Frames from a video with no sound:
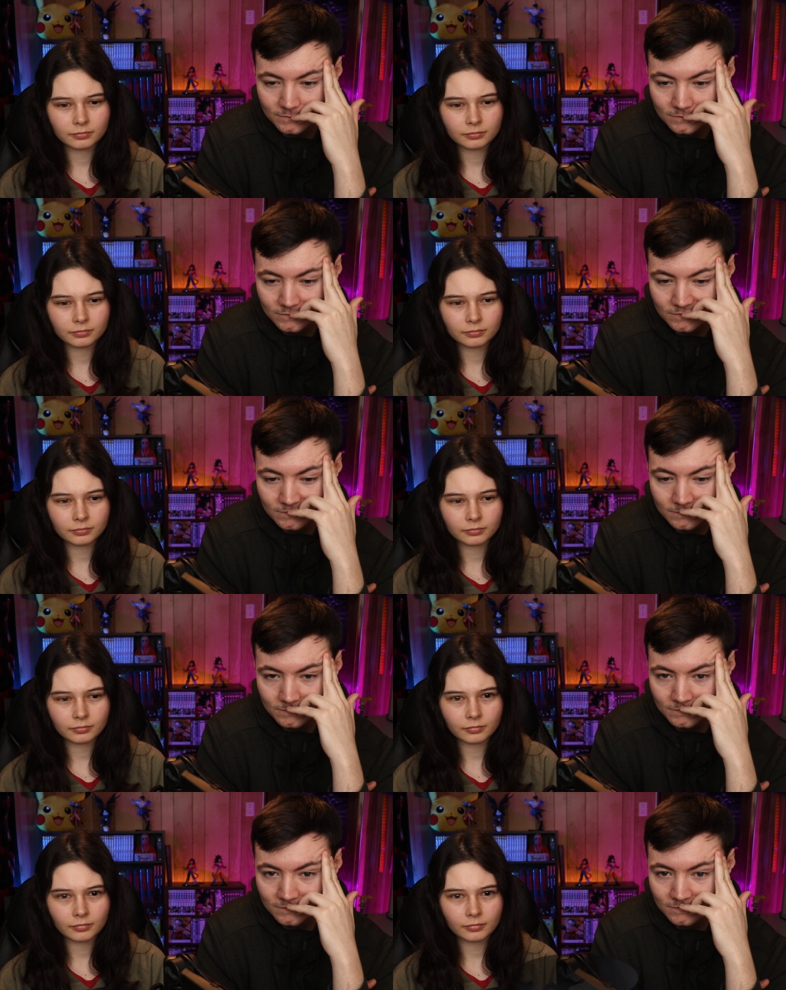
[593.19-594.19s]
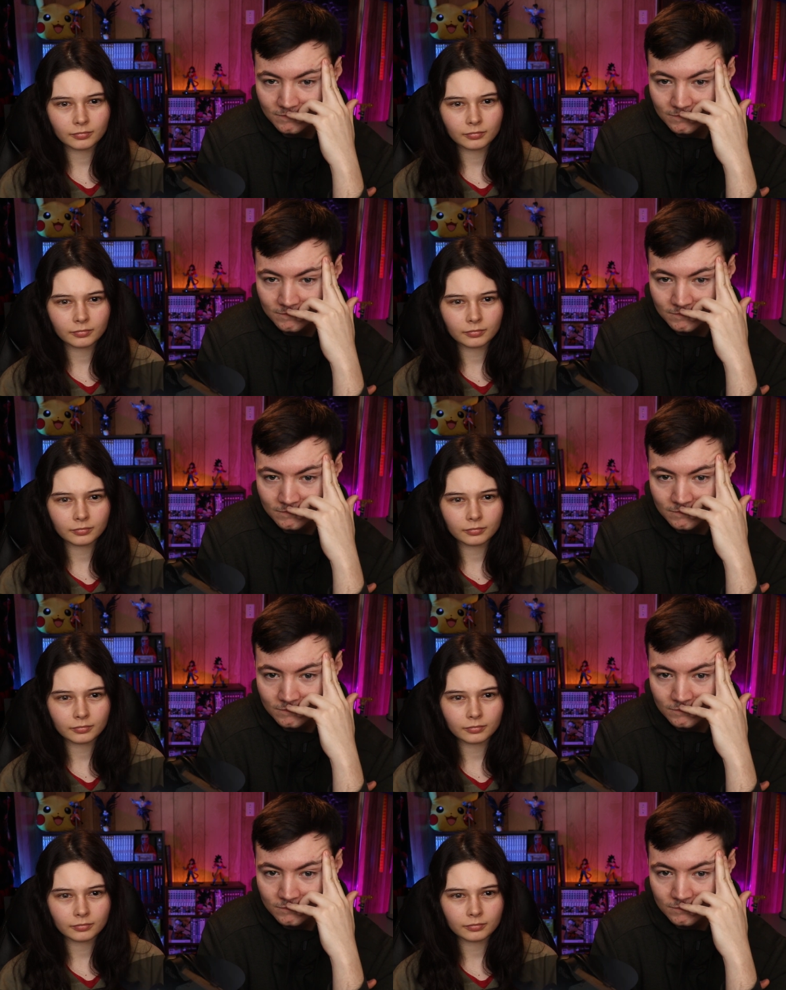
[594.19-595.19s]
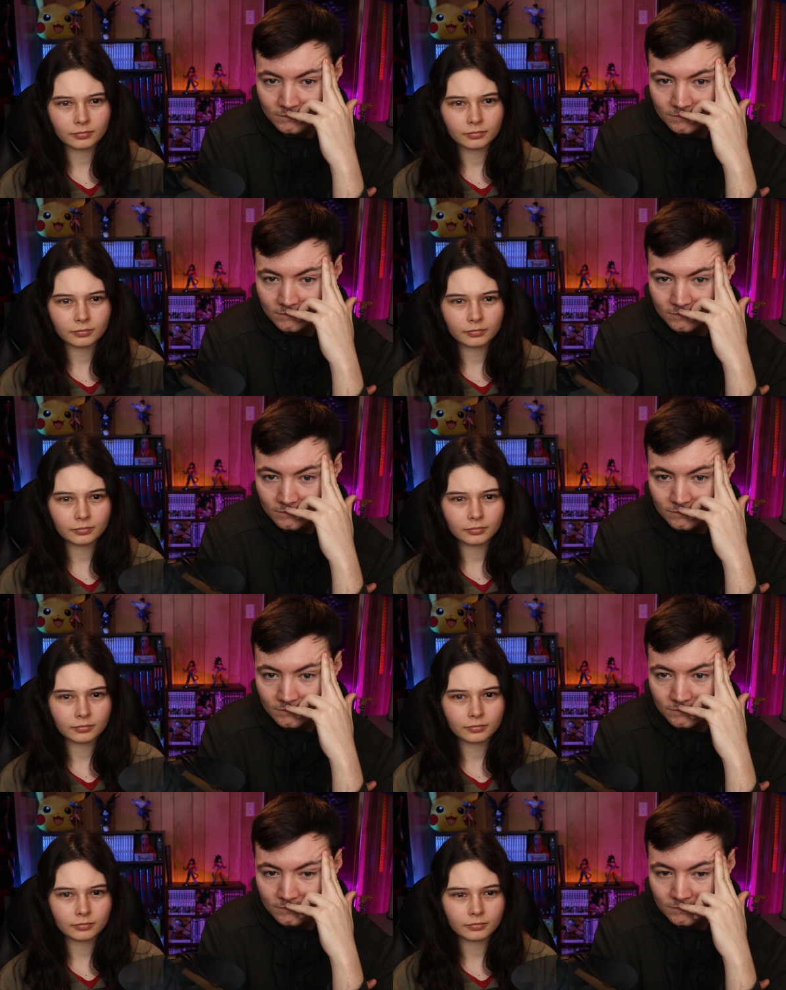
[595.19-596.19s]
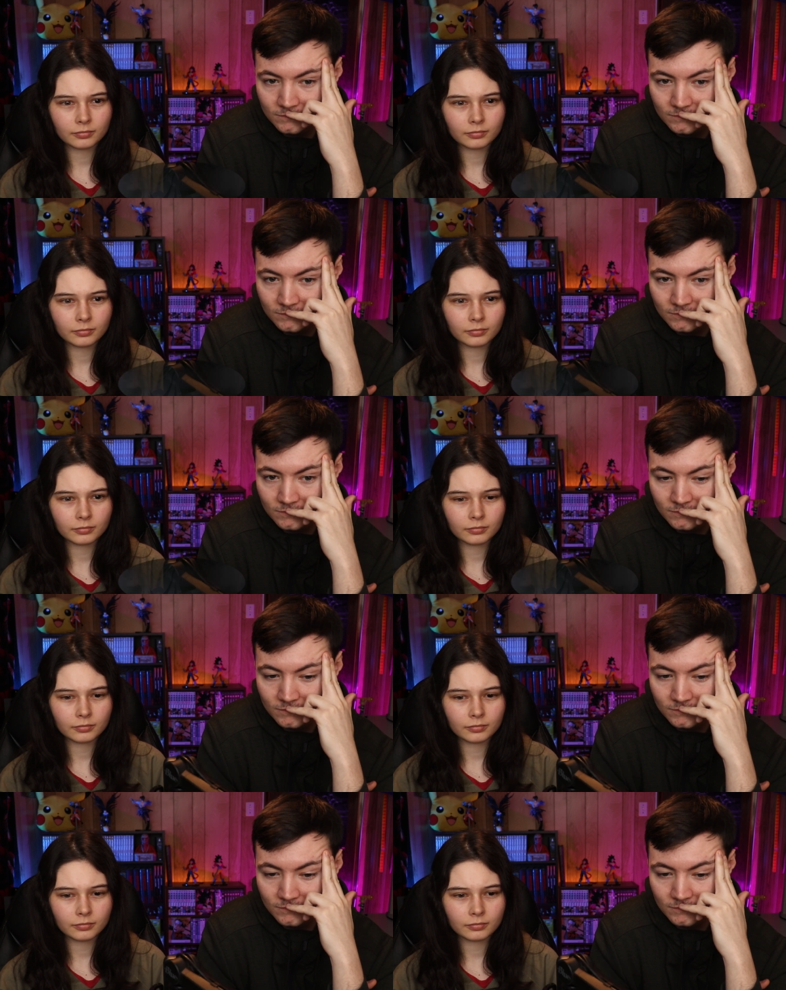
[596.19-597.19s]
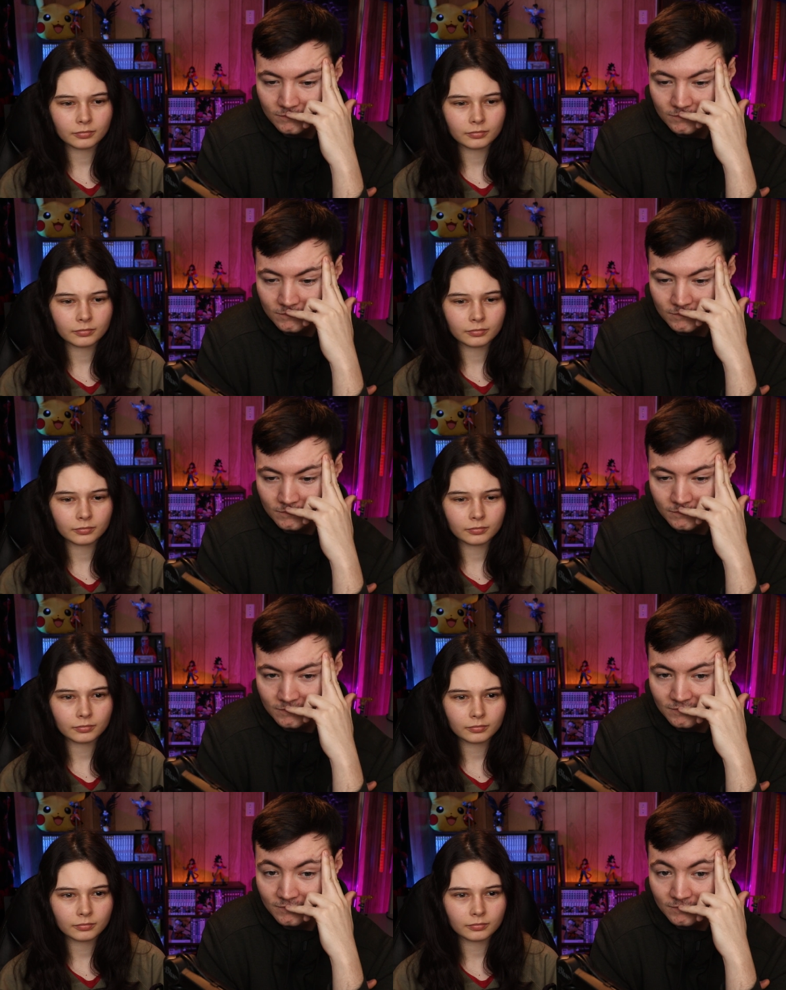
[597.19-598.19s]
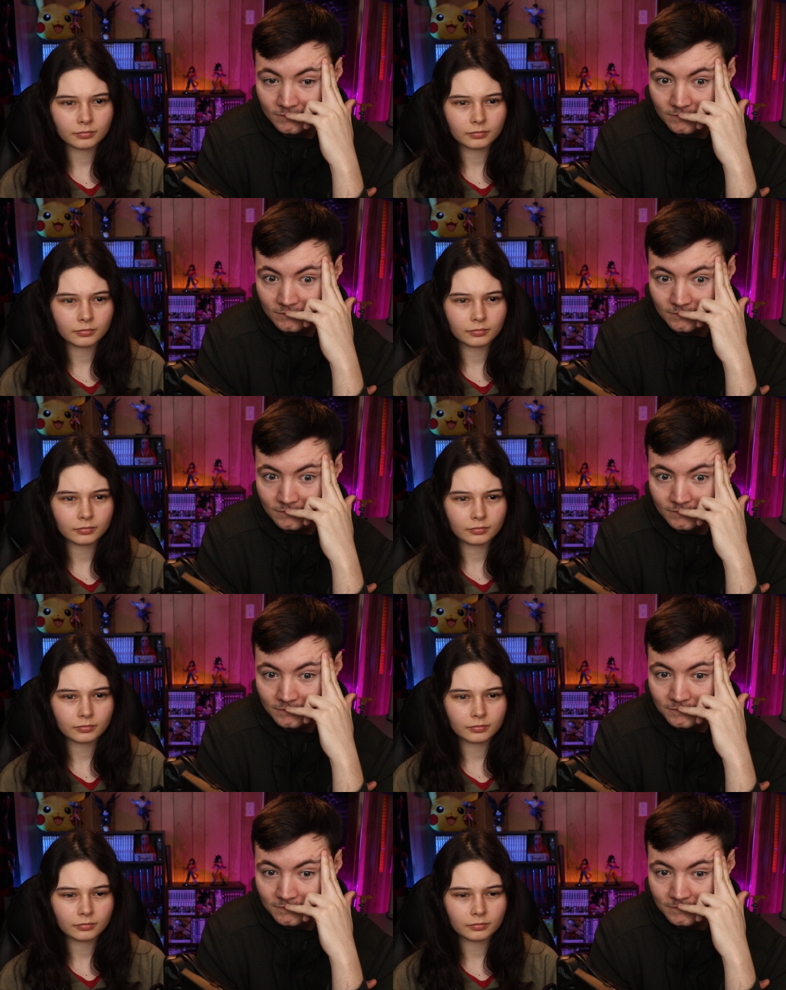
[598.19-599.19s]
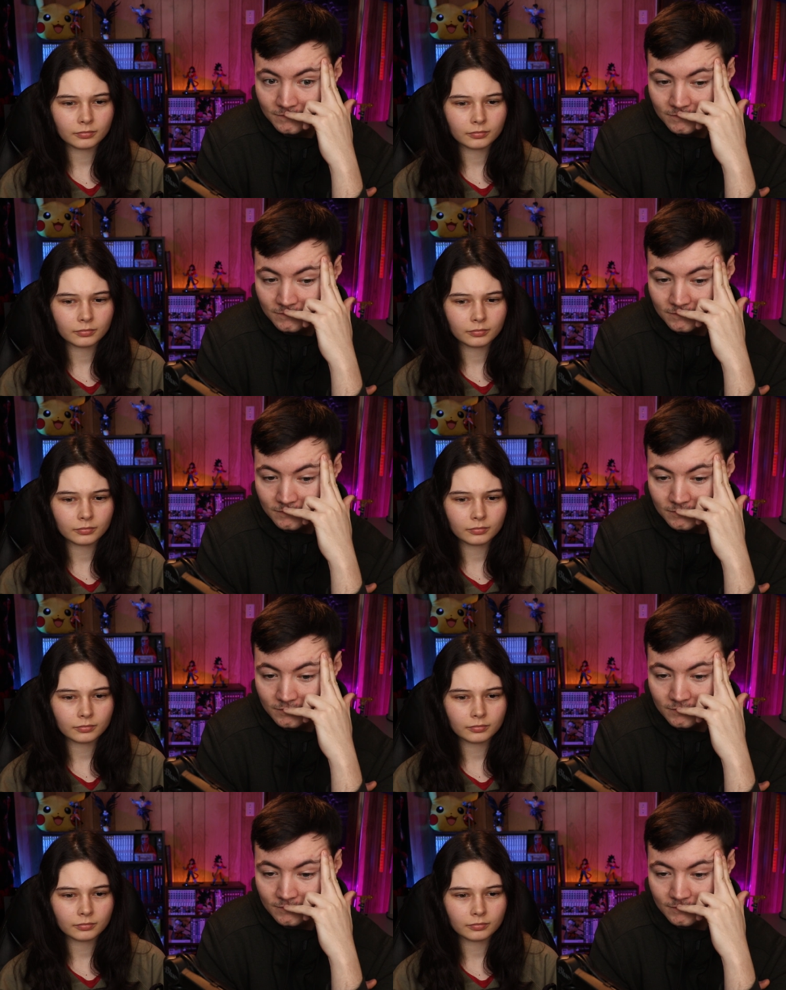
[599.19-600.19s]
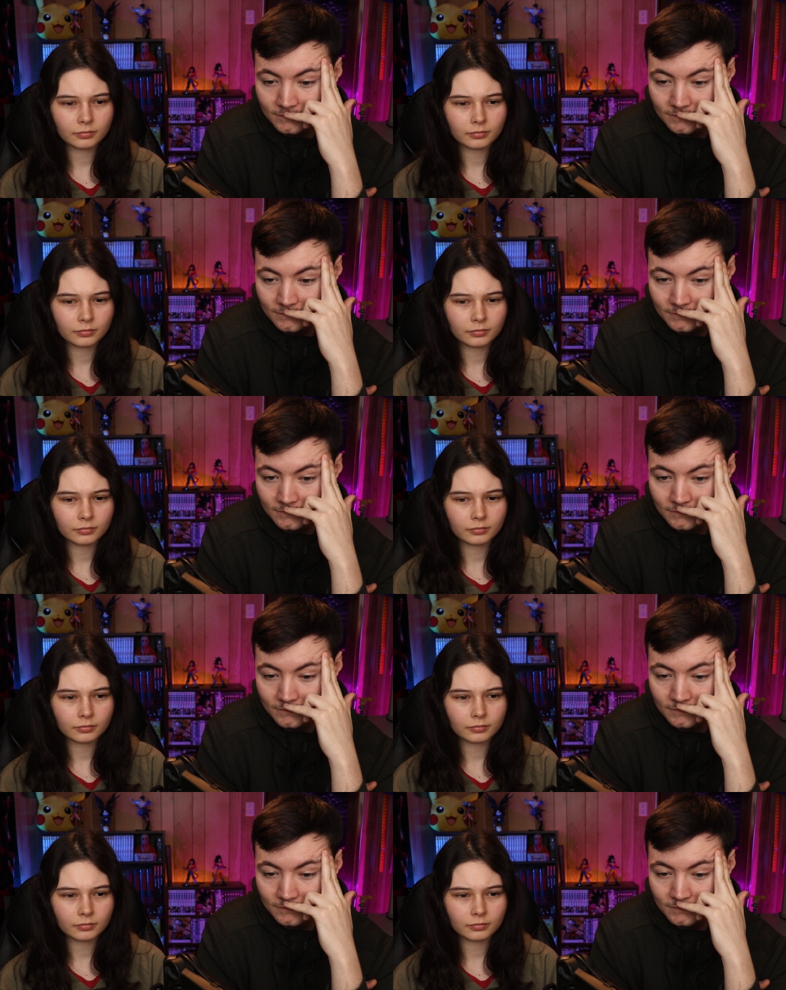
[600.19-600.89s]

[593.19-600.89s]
(no one is talking)